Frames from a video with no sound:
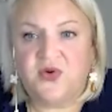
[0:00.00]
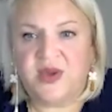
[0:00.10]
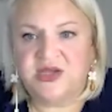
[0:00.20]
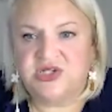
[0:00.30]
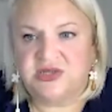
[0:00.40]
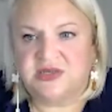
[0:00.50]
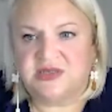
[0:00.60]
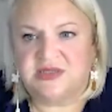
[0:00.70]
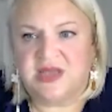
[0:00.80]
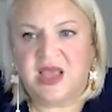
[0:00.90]

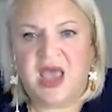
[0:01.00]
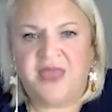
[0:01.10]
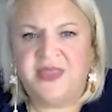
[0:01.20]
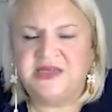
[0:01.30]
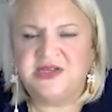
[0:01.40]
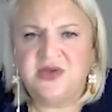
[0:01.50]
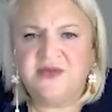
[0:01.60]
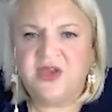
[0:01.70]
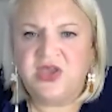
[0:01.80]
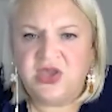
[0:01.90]
questions, and they don't
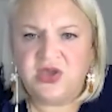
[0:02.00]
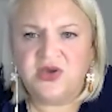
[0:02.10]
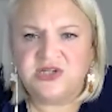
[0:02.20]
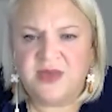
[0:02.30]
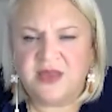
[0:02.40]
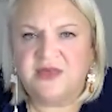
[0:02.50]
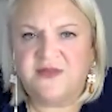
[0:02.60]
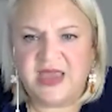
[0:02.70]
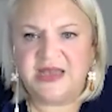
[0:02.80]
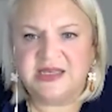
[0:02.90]
give a huge amount of
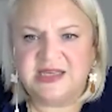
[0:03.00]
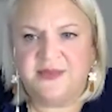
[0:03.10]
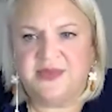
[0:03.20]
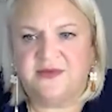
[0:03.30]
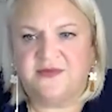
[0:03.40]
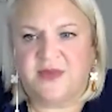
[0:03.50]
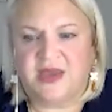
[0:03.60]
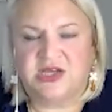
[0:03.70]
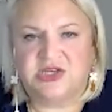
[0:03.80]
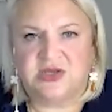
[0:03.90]
in-depth
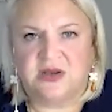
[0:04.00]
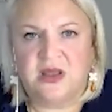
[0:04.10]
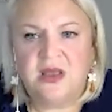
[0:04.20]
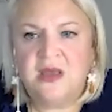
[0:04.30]
information,